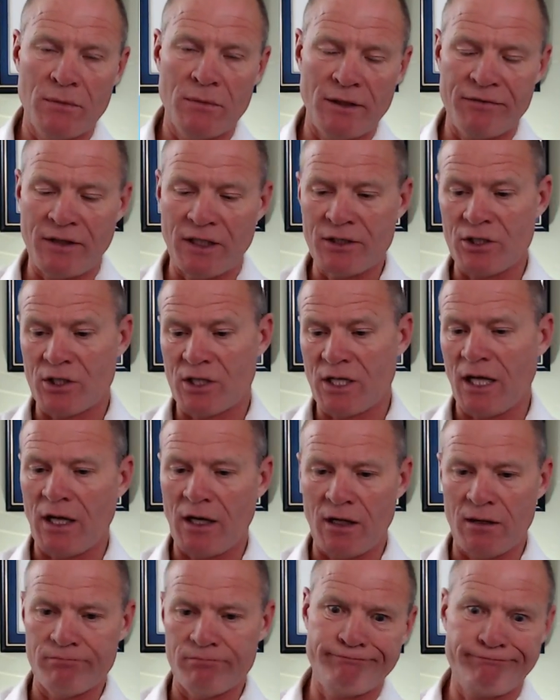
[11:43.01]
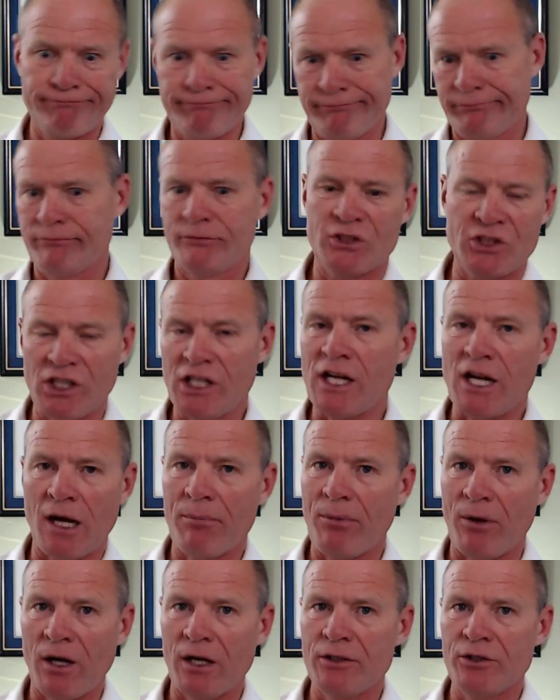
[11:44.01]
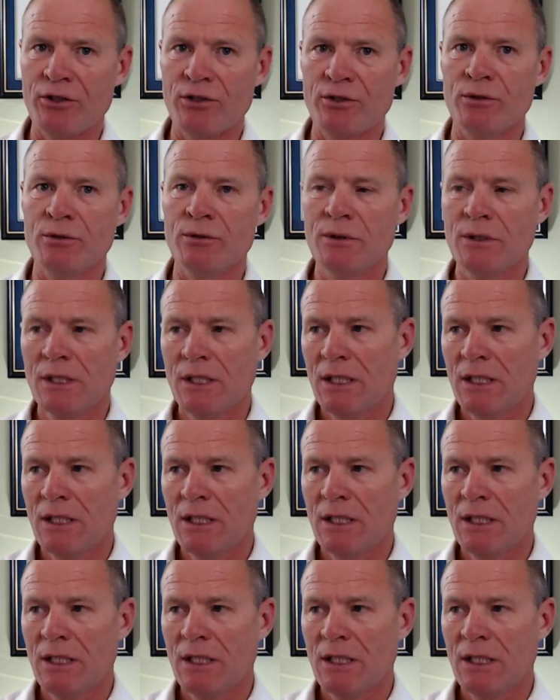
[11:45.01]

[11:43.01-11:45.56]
if they just kind of sneak up on you,